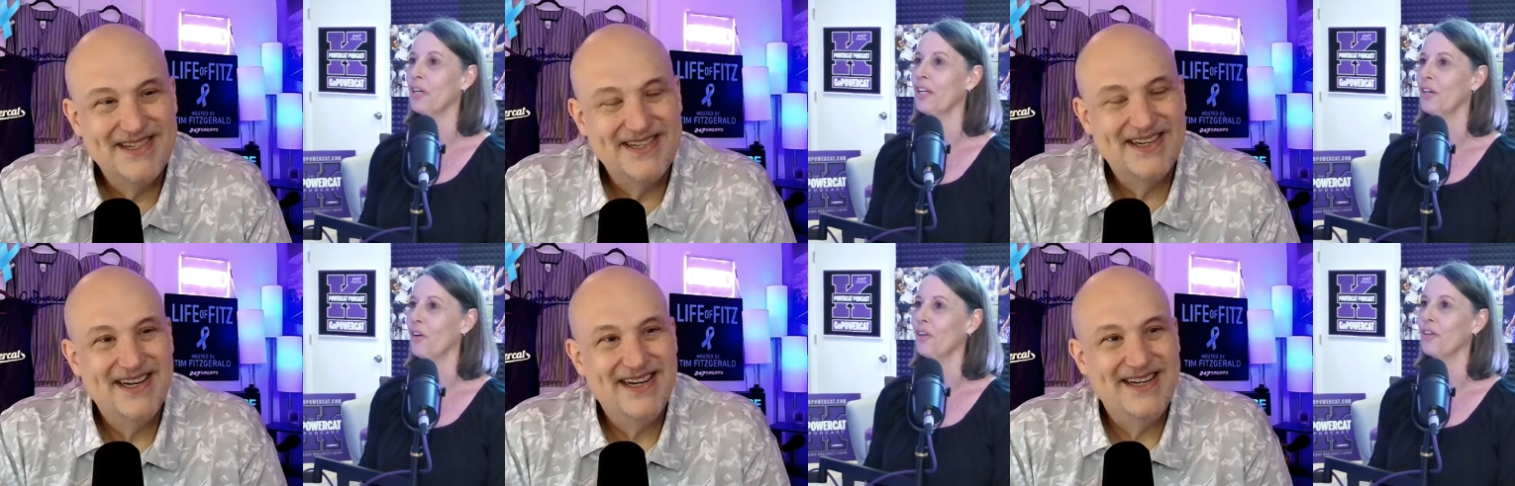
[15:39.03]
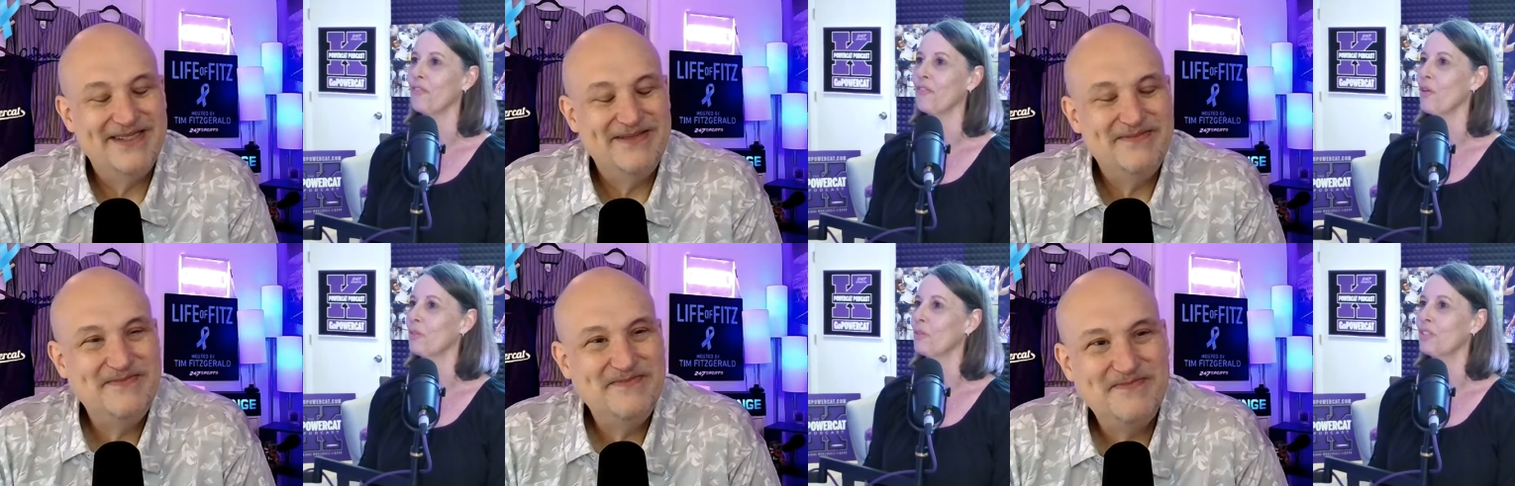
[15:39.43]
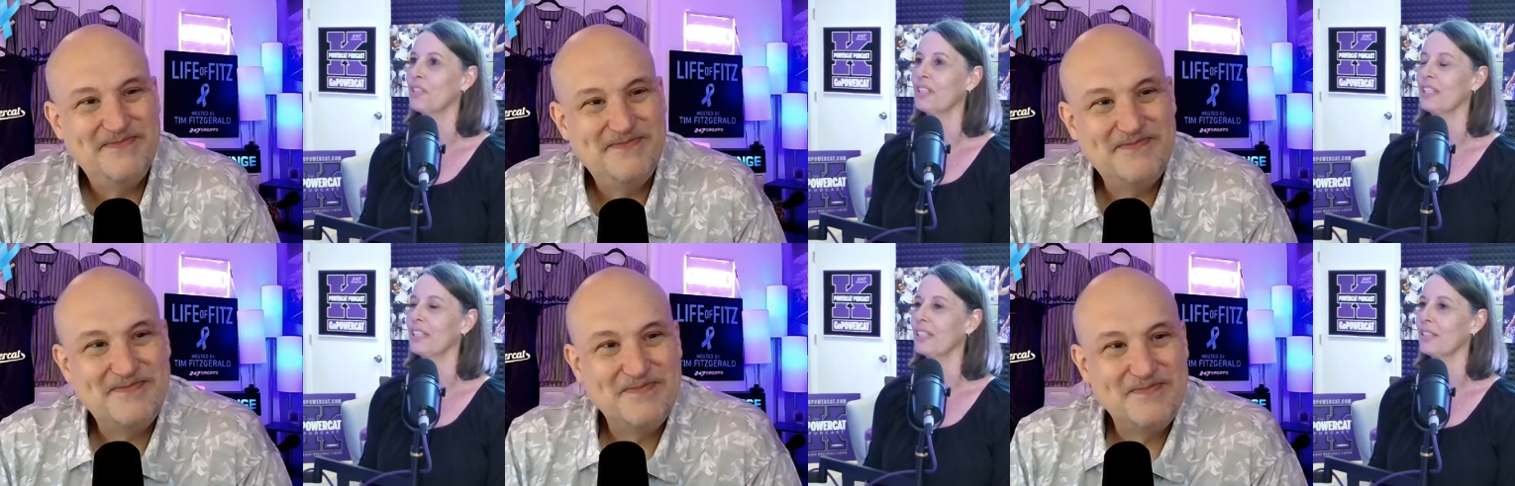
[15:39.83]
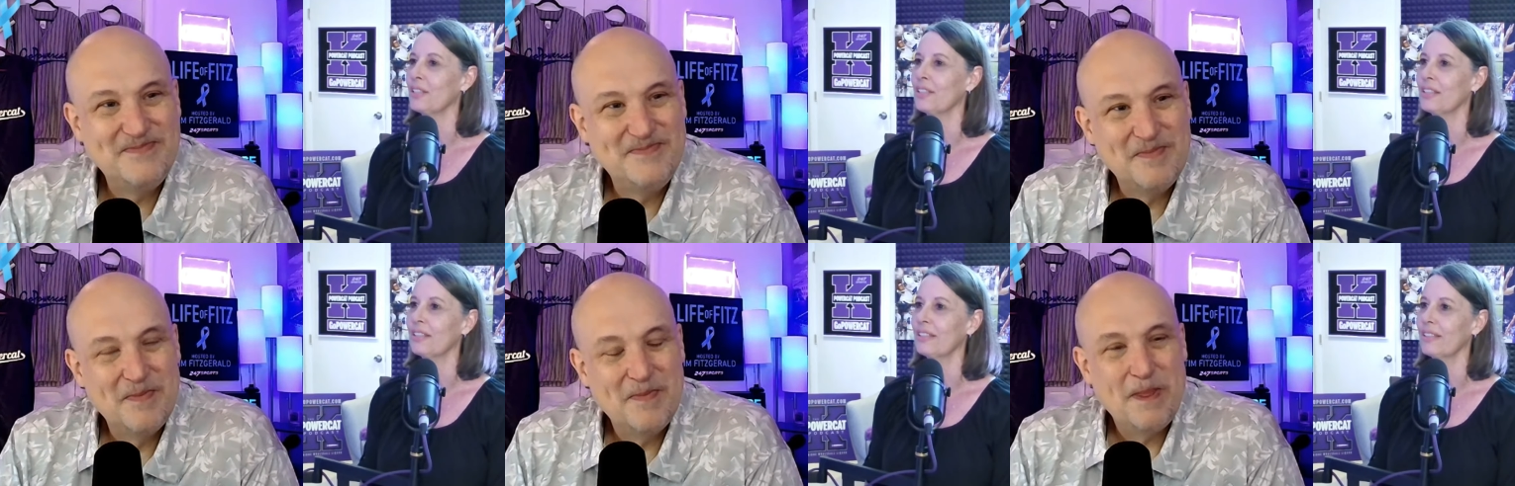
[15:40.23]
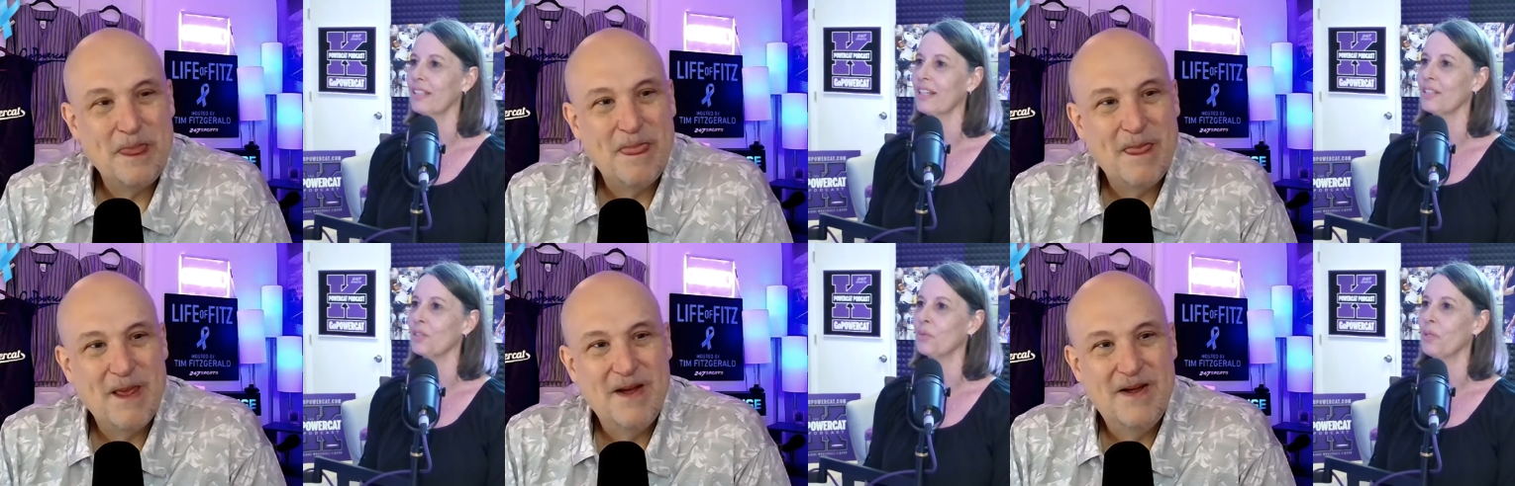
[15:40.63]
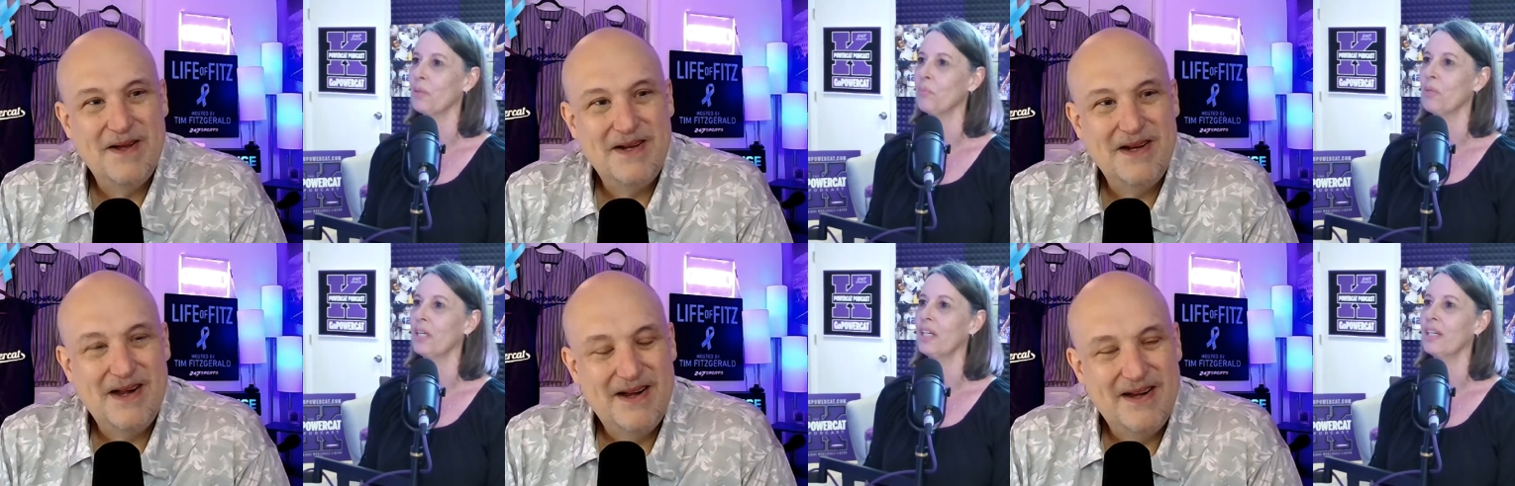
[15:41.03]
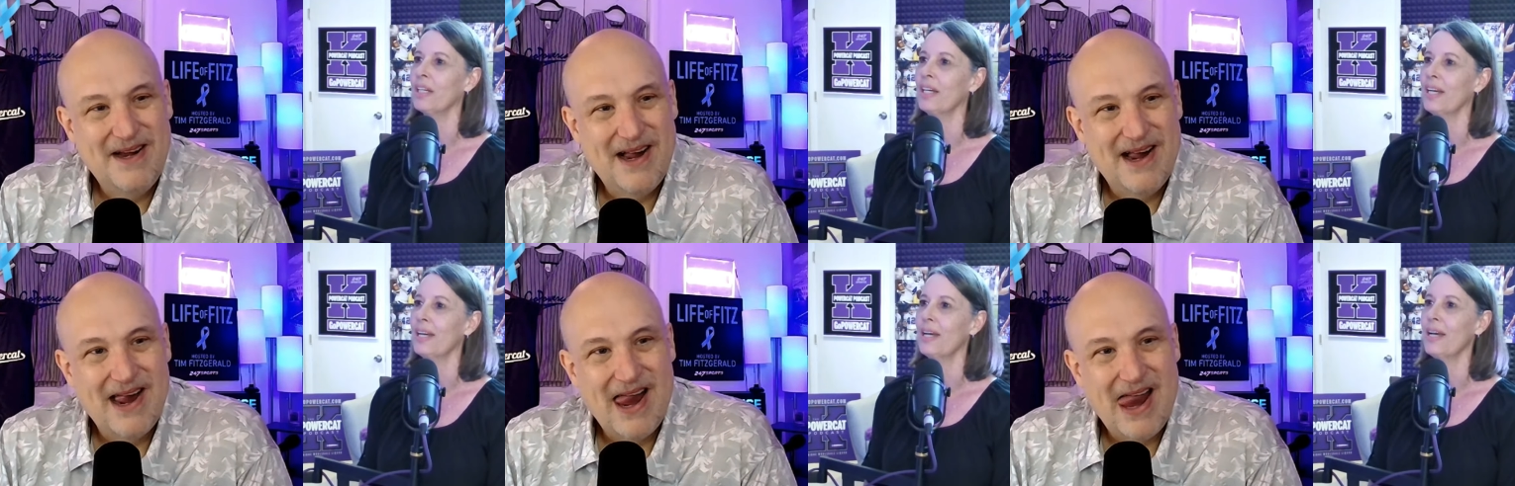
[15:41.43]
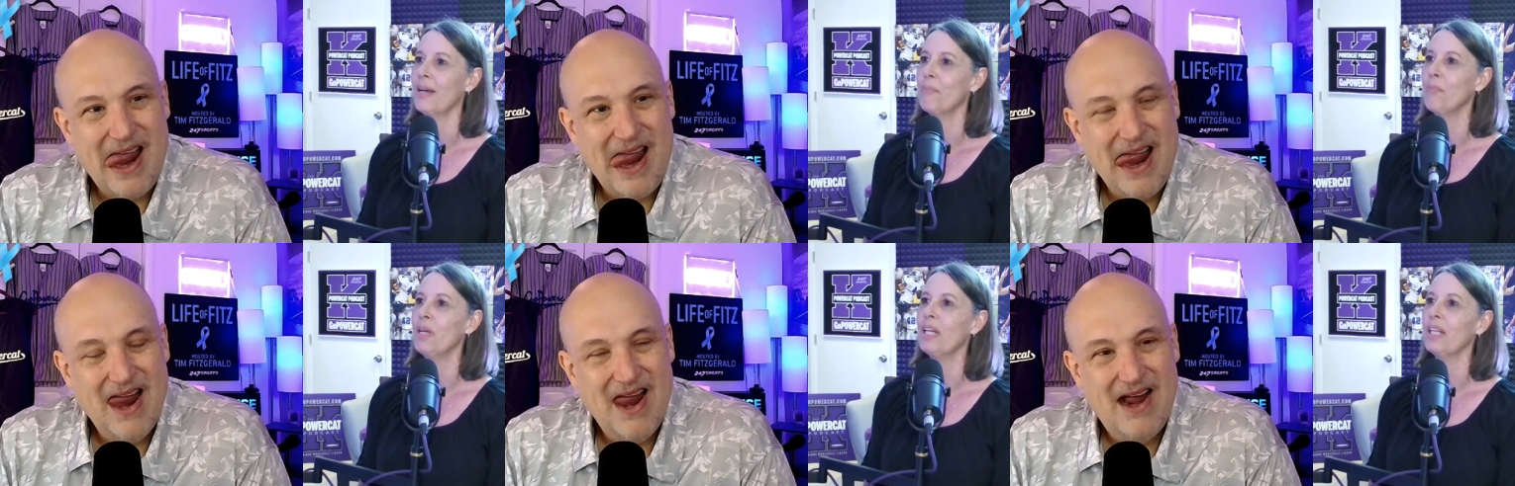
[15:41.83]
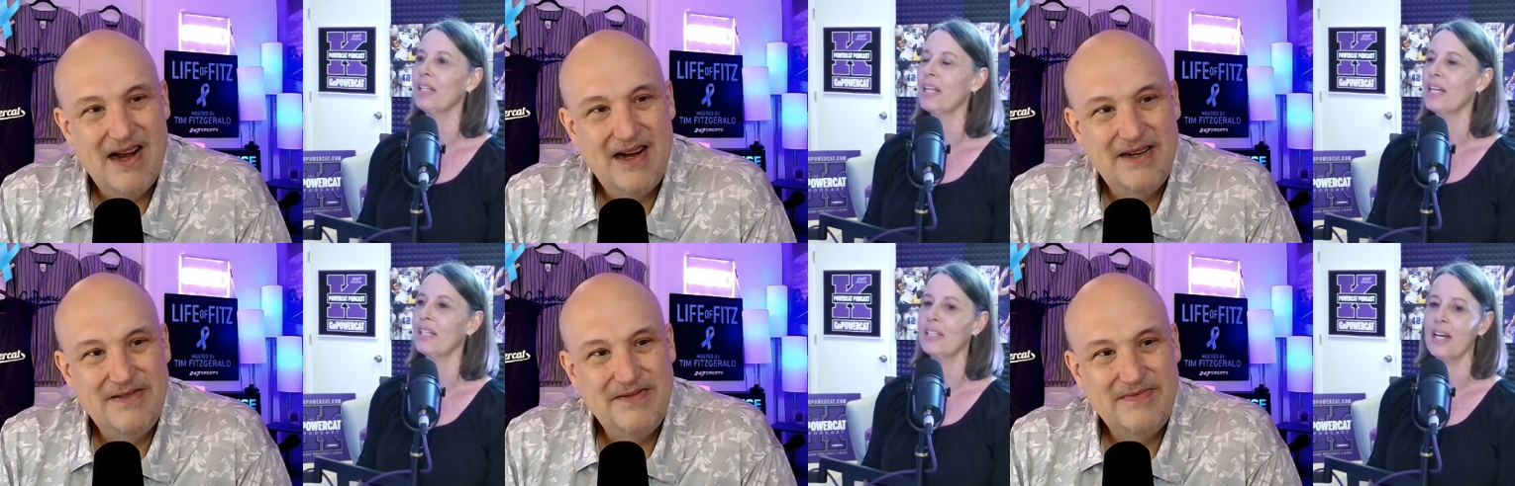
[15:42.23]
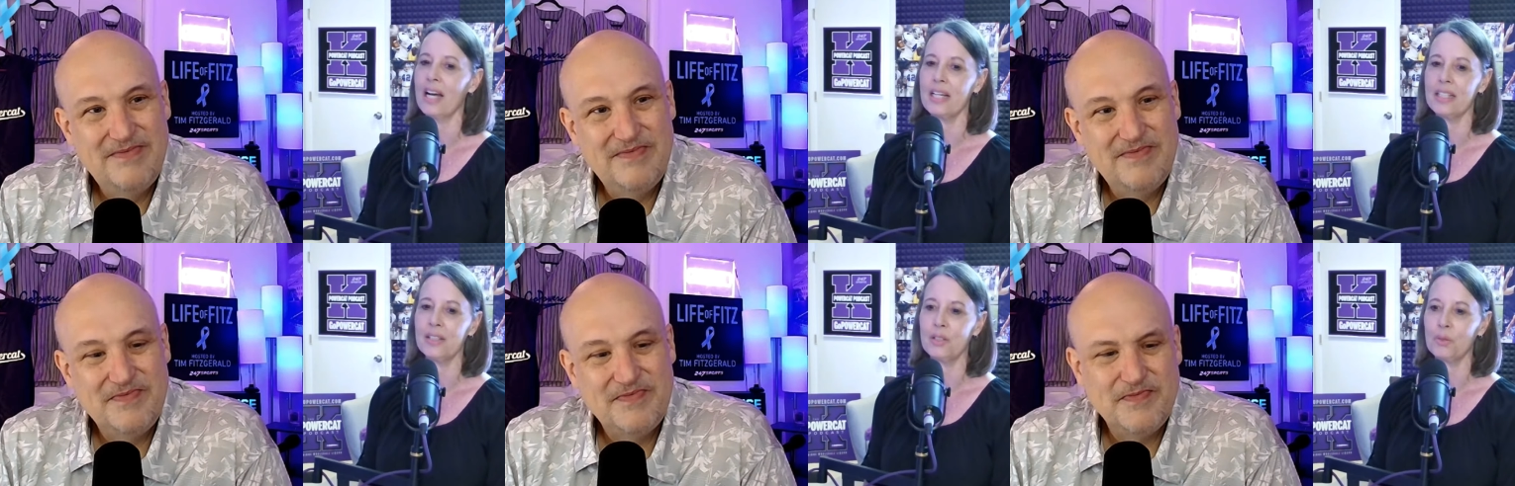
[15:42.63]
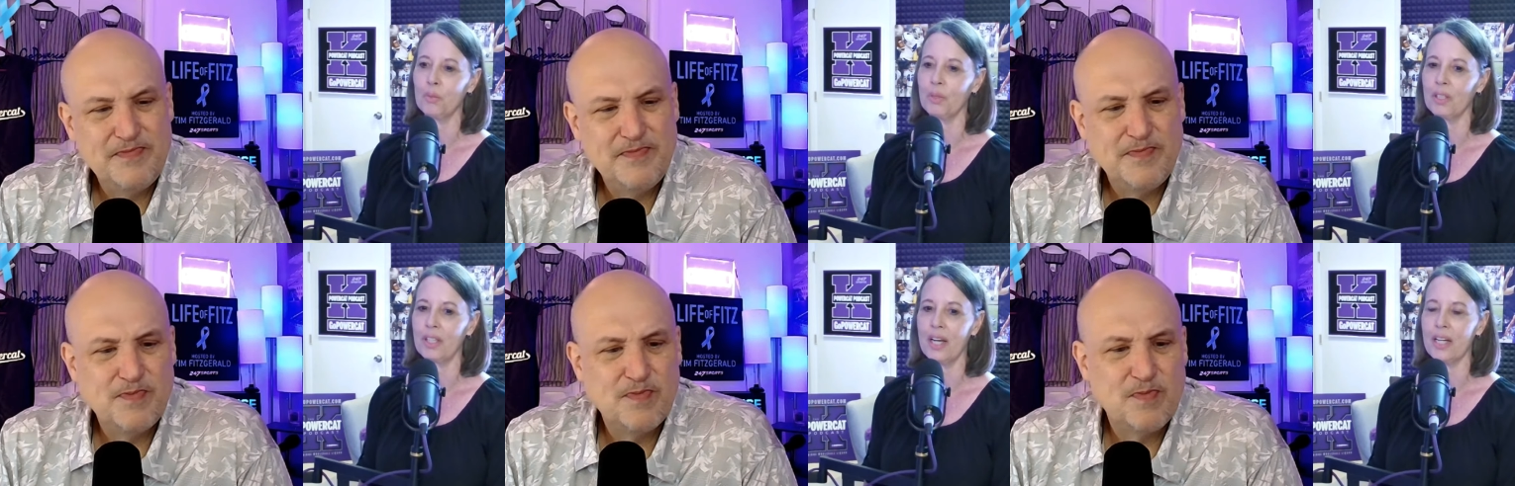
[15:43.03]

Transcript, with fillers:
Speaker 1: and all yep. of those things. Yes. We had many, many late nights with